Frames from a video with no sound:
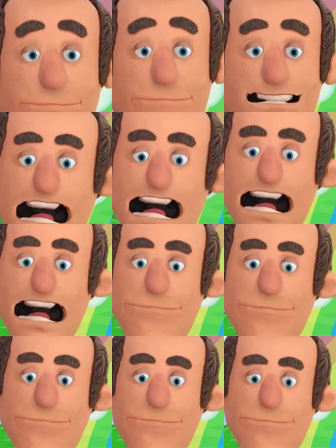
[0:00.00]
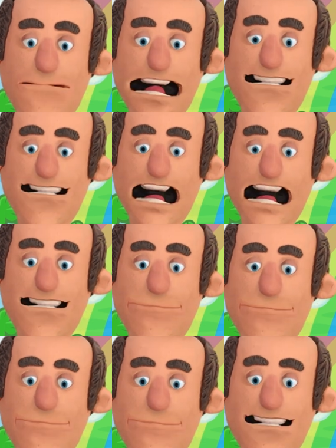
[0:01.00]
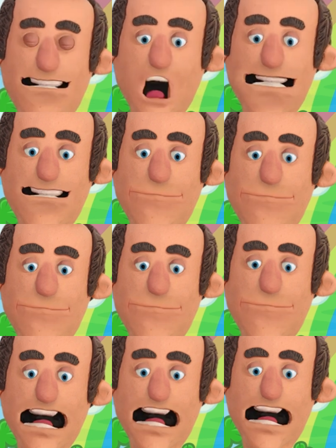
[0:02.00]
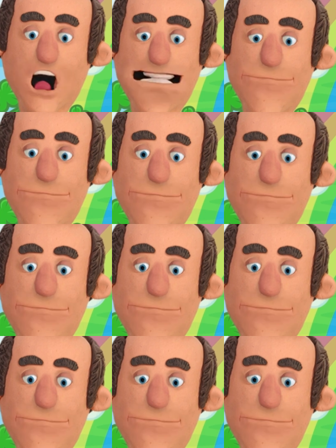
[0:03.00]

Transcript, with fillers: K, B8, zinc, iron.